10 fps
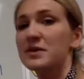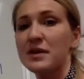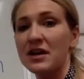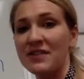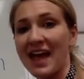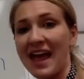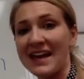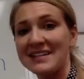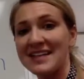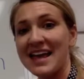hear the
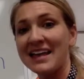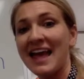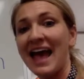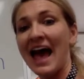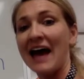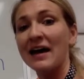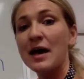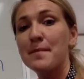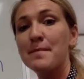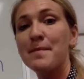A saying ah.
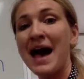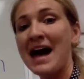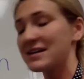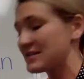Batman.